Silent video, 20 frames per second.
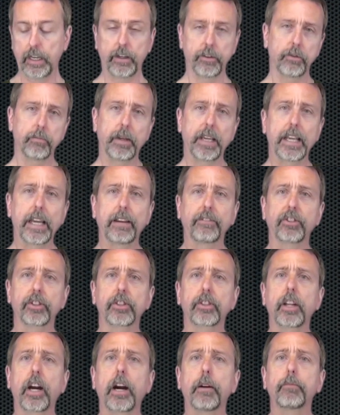You may have to
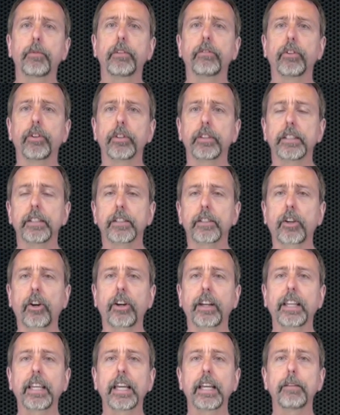stop, reverse, and
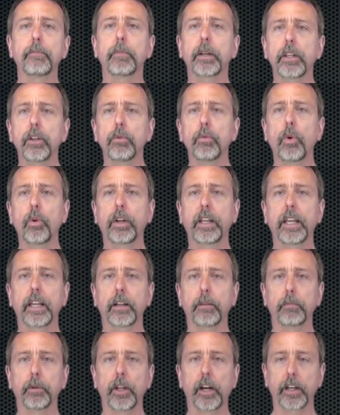start again, but you won't get
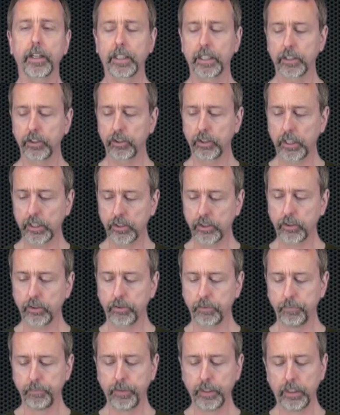a blockage because
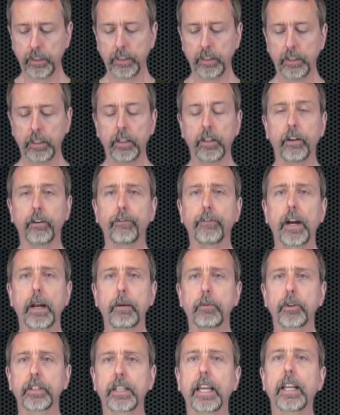your
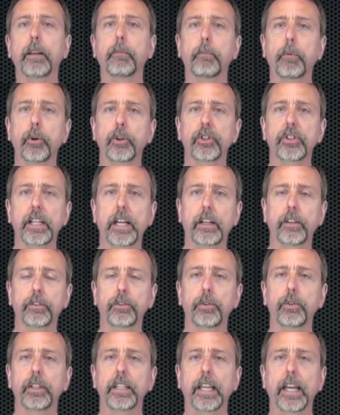fiber is getting pushed out
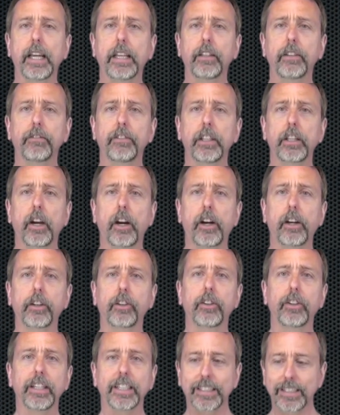through the end of the
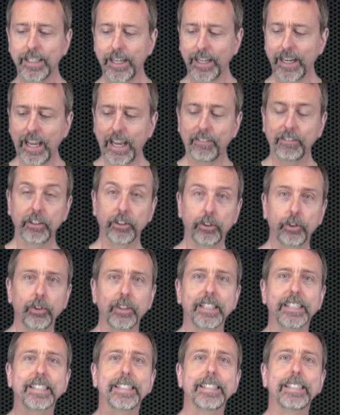auger. It's not having to do
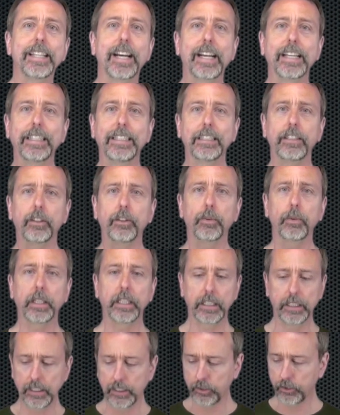this
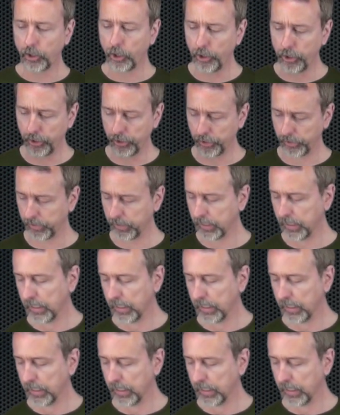90-degree turn.